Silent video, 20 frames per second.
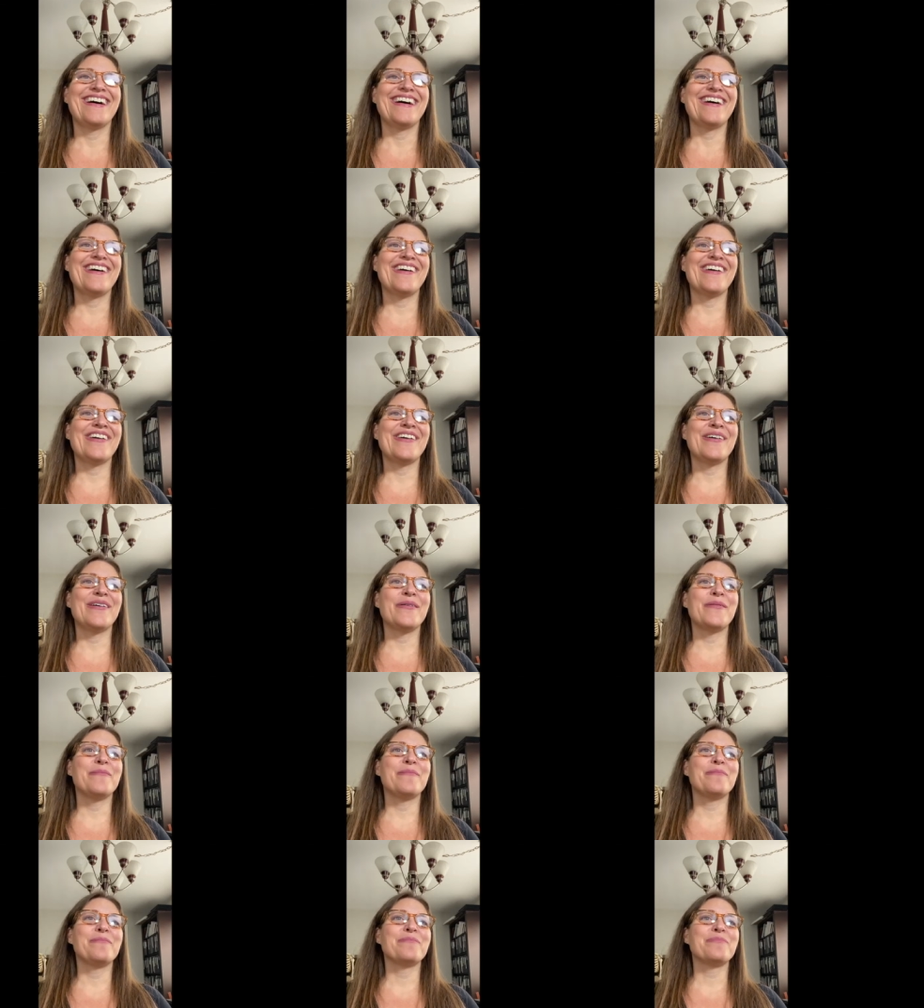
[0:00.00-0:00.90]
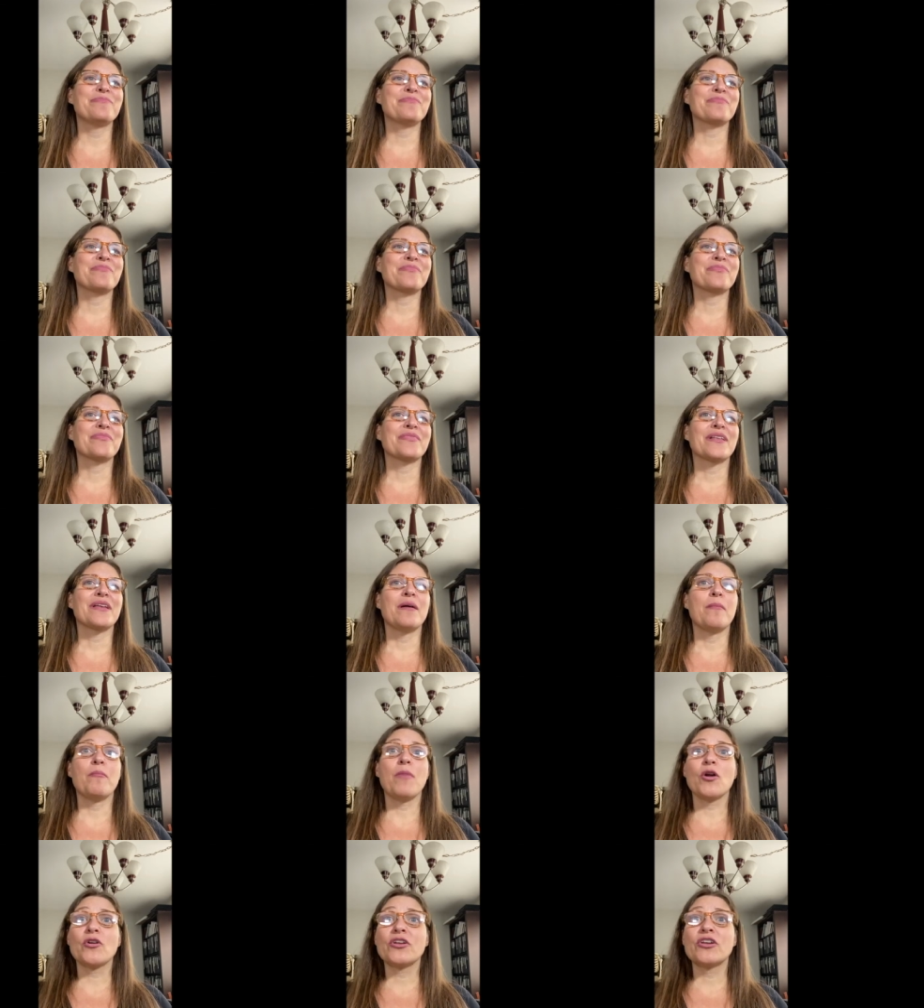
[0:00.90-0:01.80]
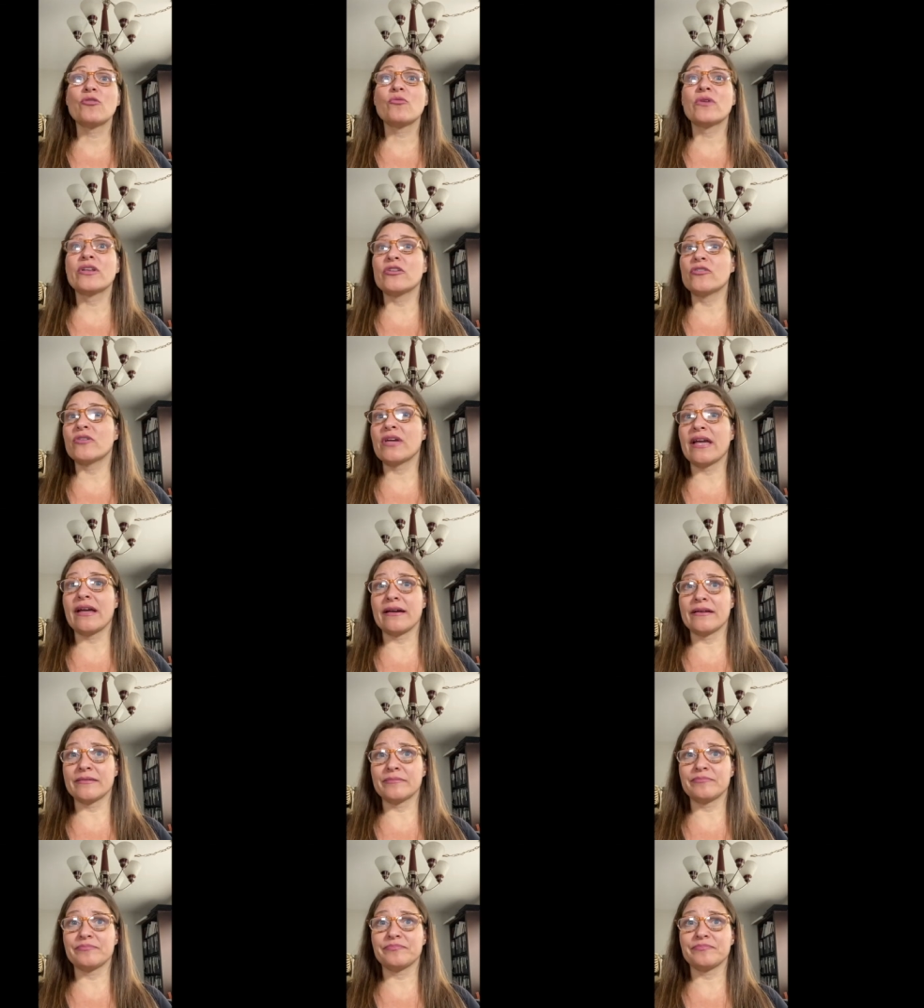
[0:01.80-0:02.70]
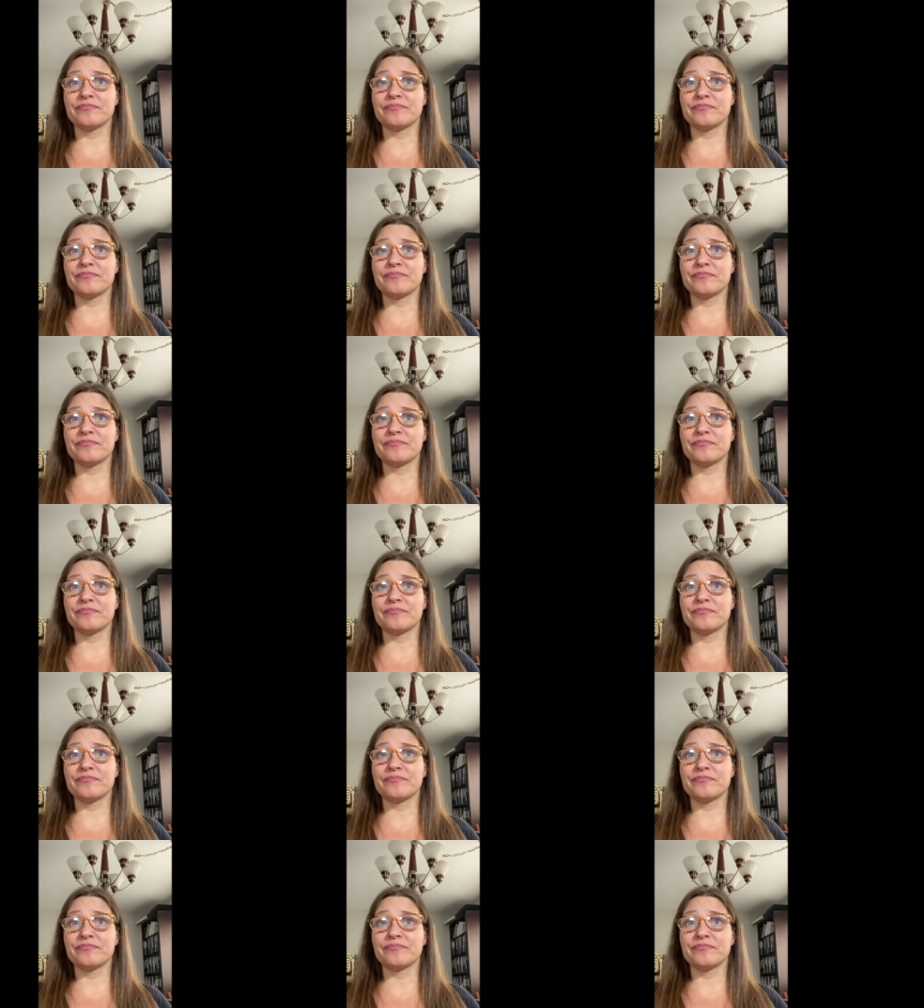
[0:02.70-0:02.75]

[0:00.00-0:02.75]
Um, mark it when you can